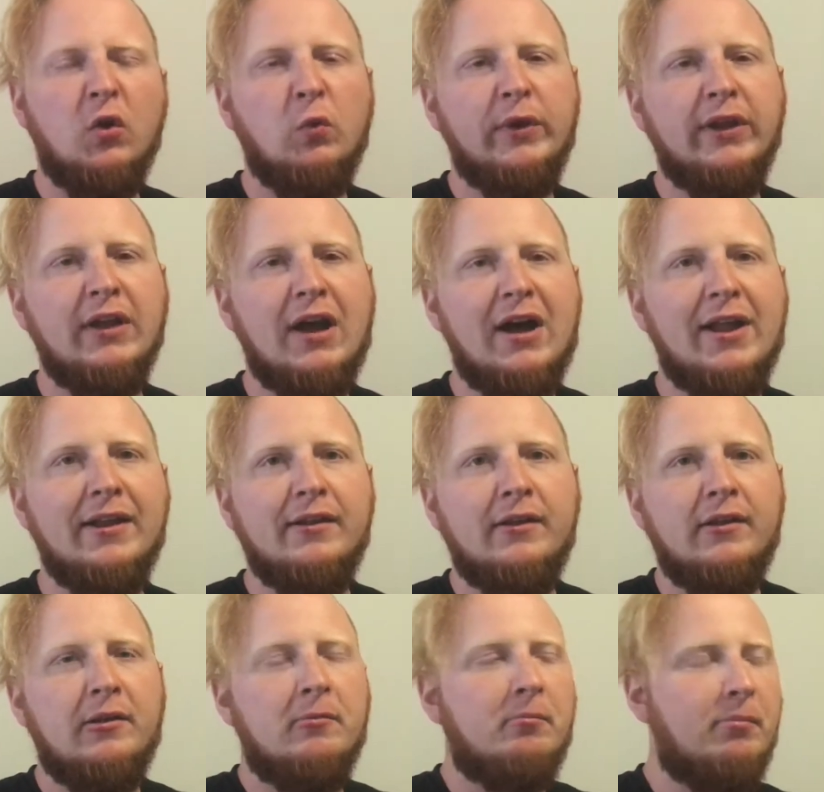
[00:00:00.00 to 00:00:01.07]
we got
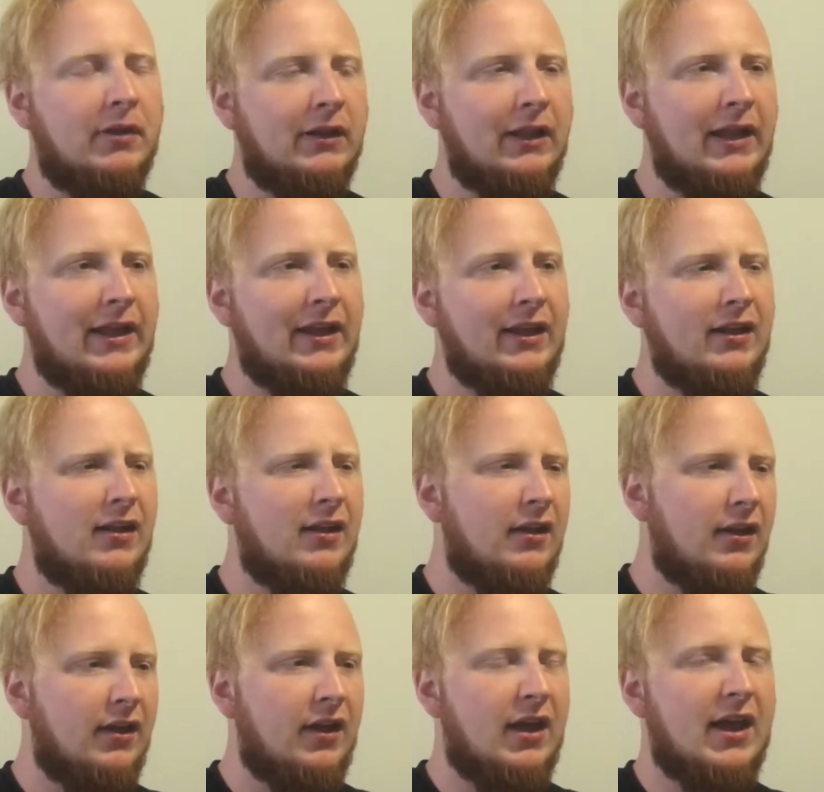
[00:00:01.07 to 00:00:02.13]
Play
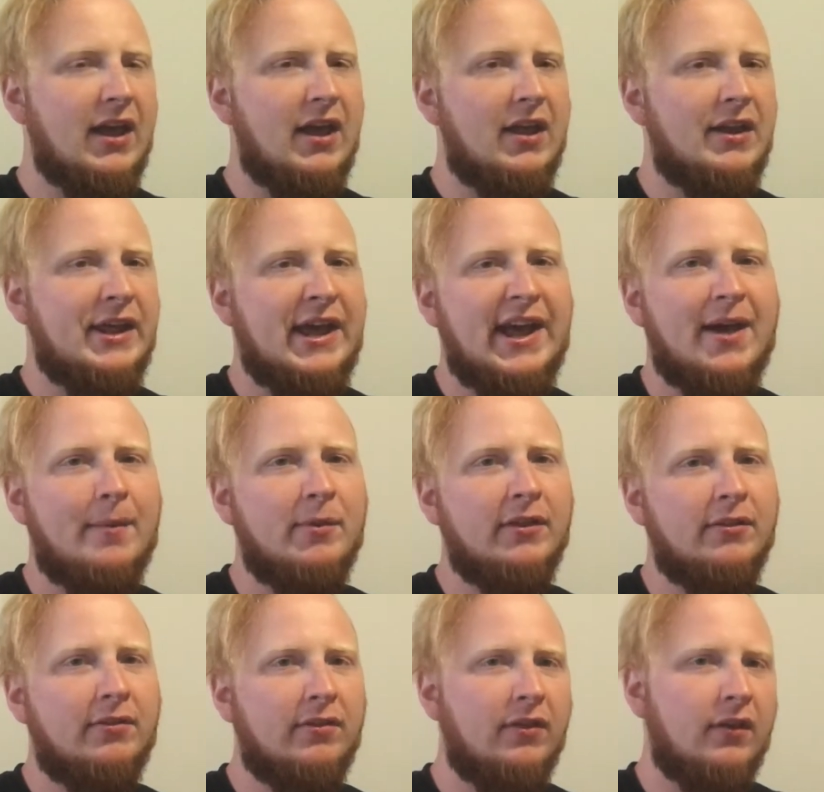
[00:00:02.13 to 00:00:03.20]
and
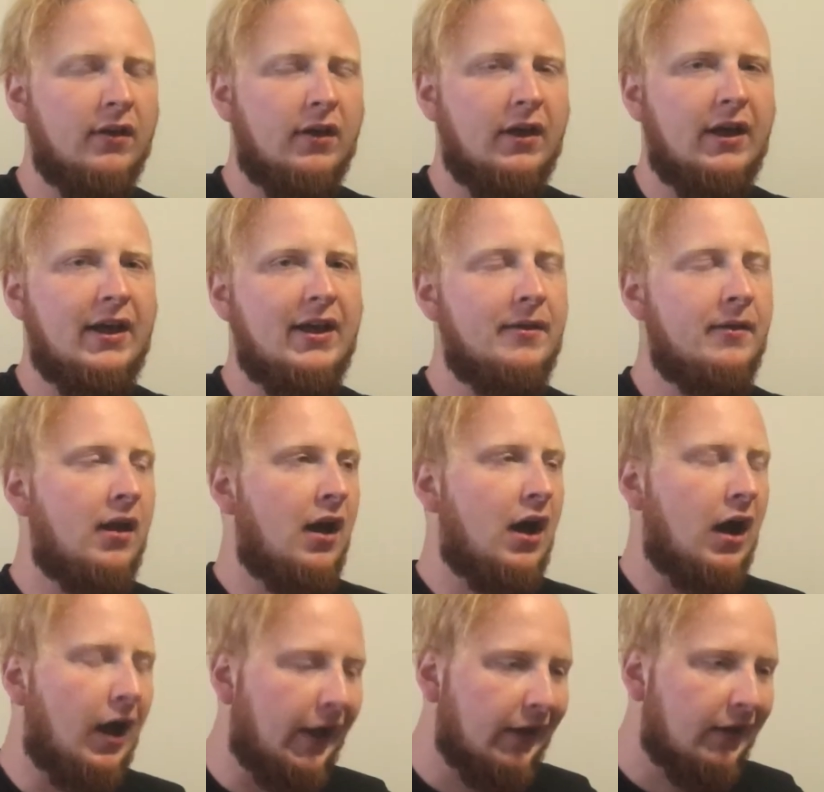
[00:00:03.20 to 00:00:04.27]
Habits, and
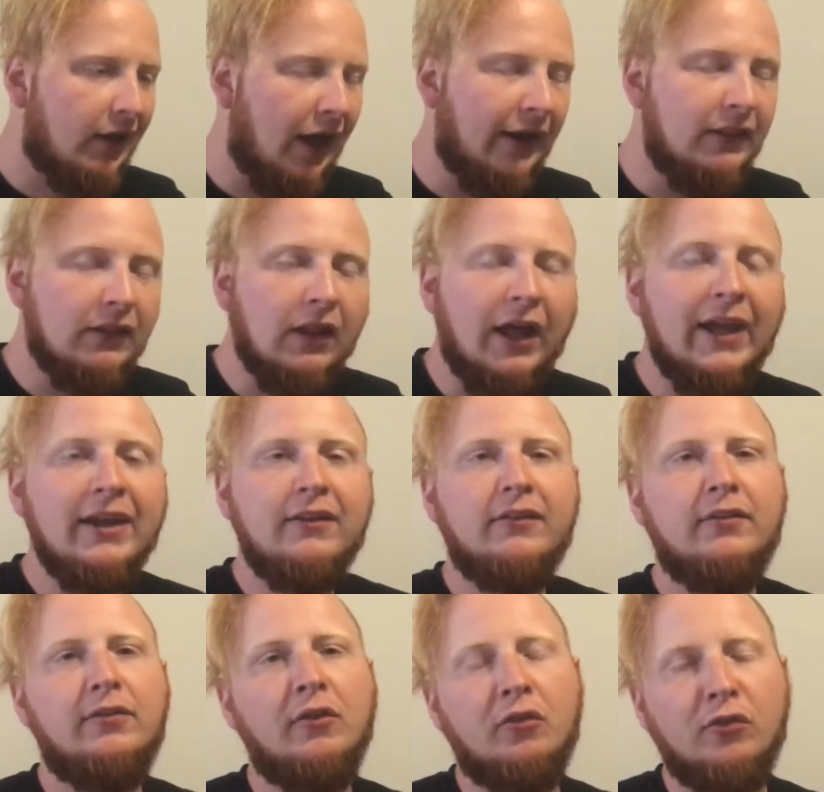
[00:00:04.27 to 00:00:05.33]
I
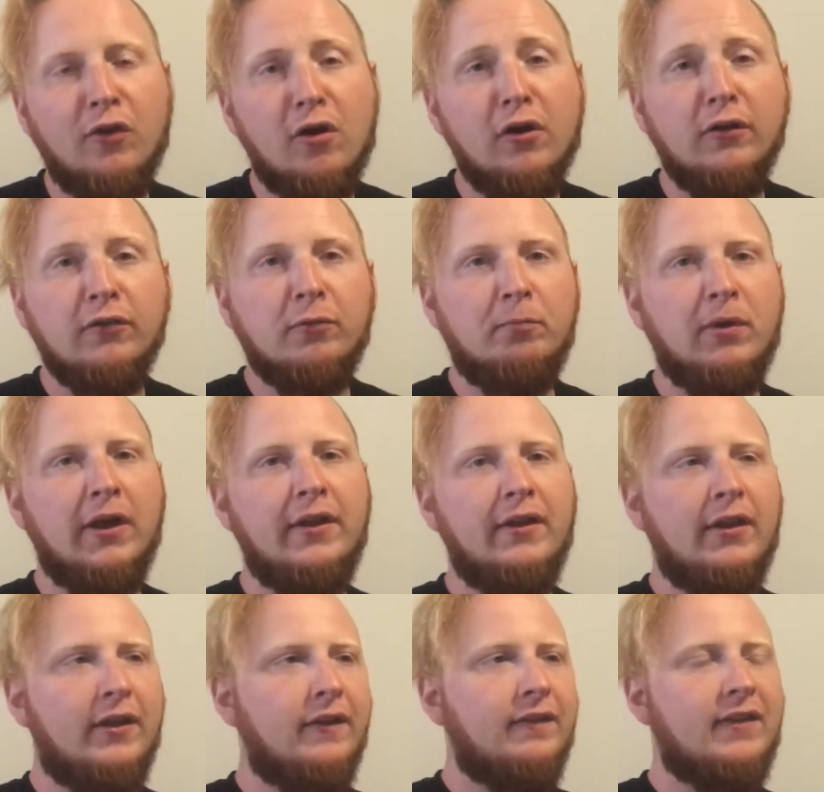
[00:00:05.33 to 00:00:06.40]
liked the songs,
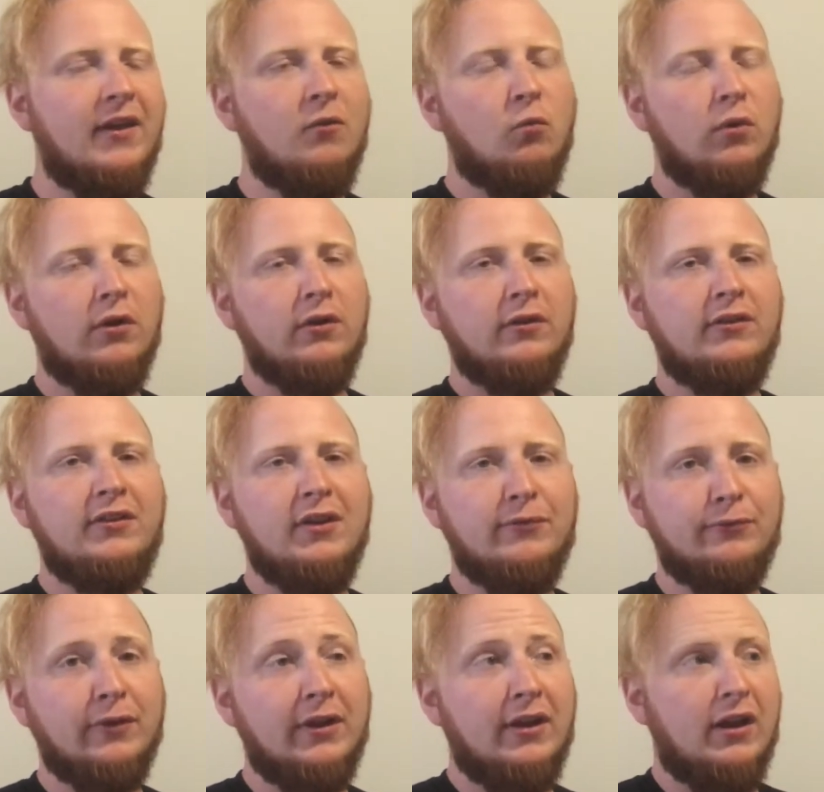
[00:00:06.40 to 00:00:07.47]
but they were
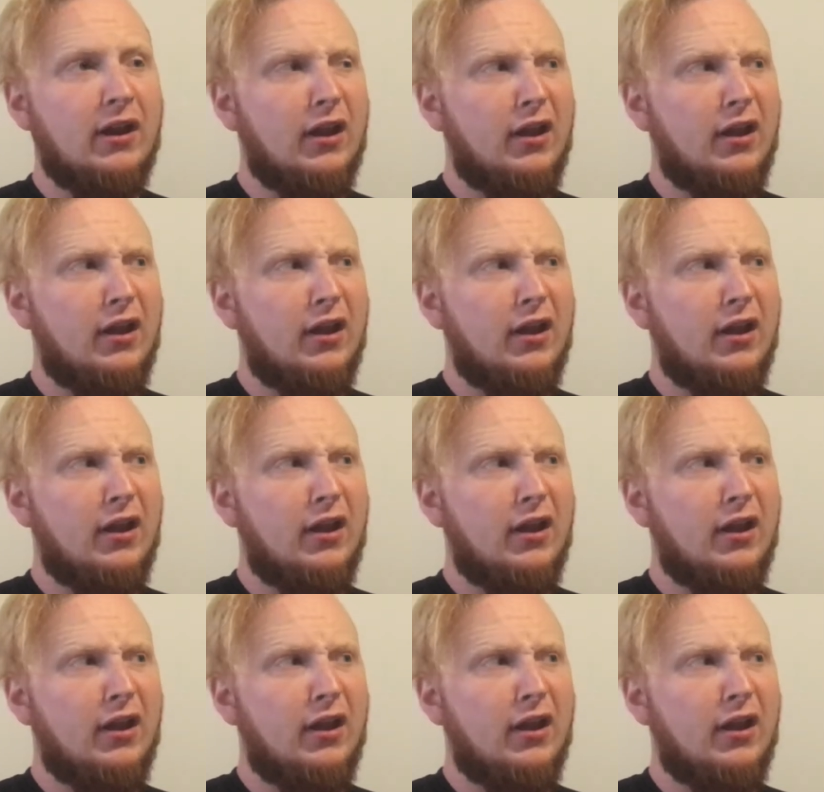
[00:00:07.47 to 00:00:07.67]
different.